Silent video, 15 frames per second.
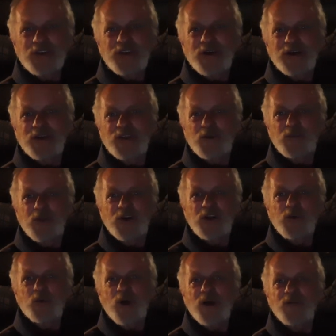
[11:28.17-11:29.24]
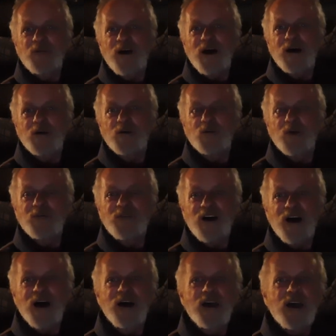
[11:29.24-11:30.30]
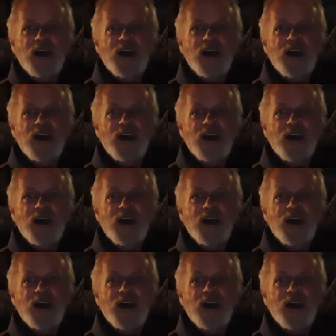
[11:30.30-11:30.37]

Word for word: The, the bloody rumpa, rumpa